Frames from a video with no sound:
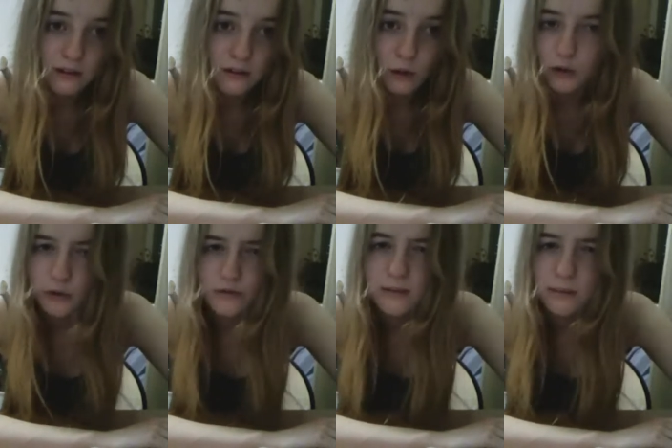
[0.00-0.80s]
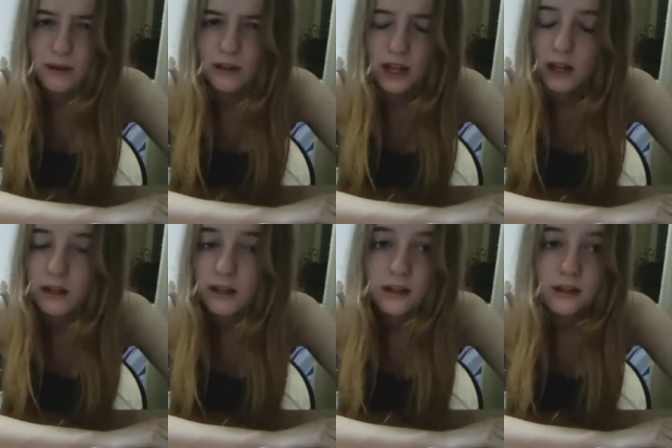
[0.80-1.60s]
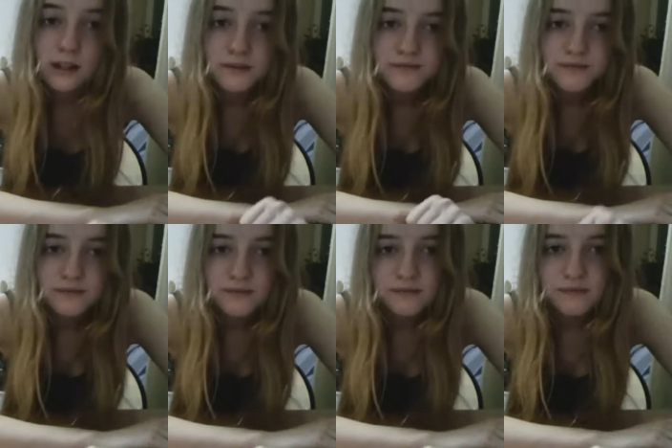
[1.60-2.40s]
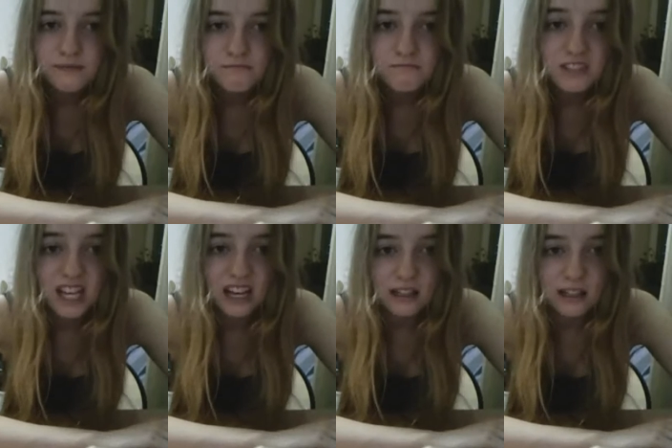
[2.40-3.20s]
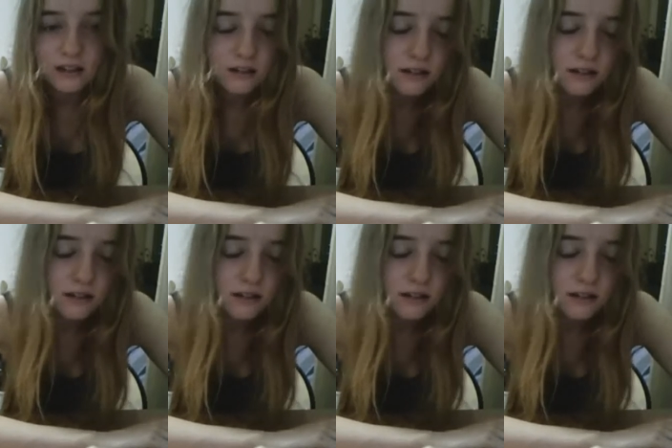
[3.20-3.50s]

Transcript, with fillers: So no CPR then, sadly.